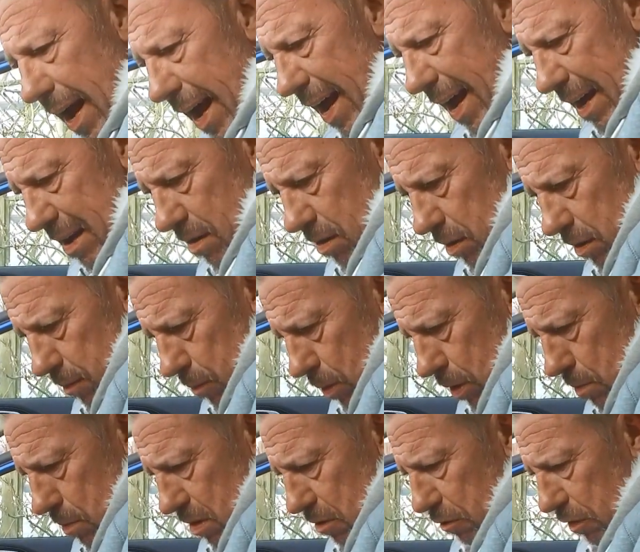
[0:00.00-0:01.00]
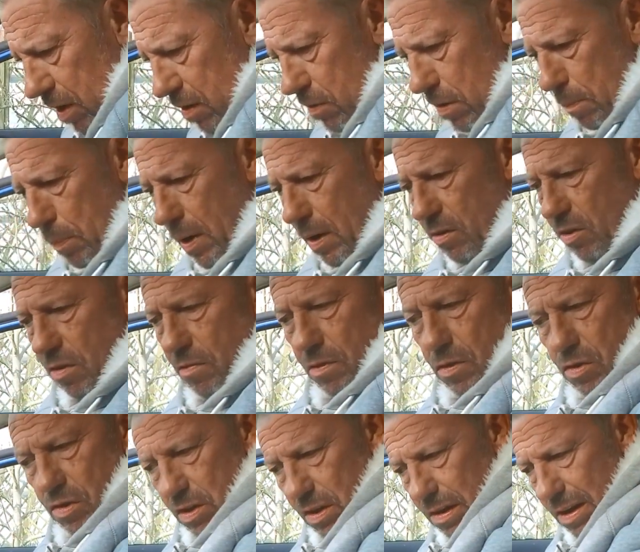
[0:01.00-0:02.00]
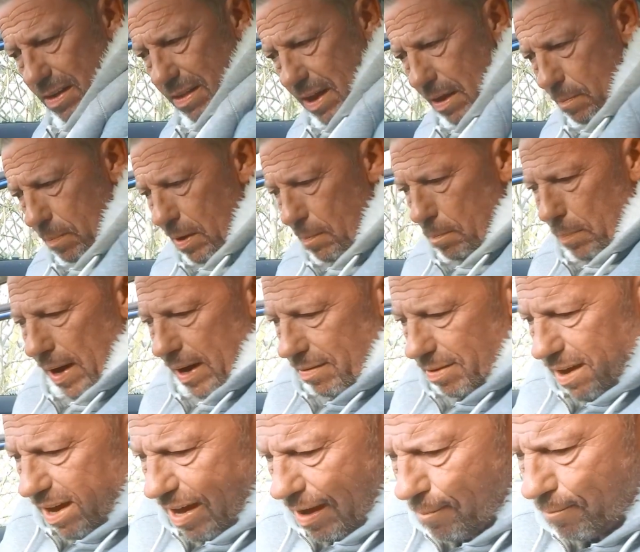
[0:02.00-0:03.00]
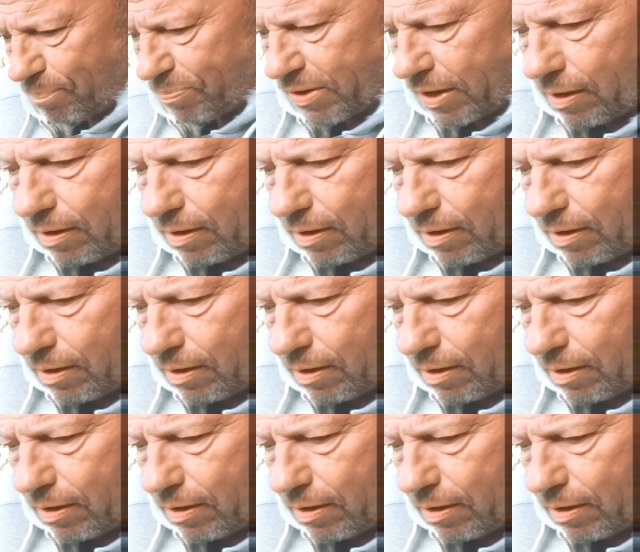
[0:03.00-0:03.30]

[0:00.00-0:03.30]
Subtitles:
And one of my favourite parts, if you slide that bit back there,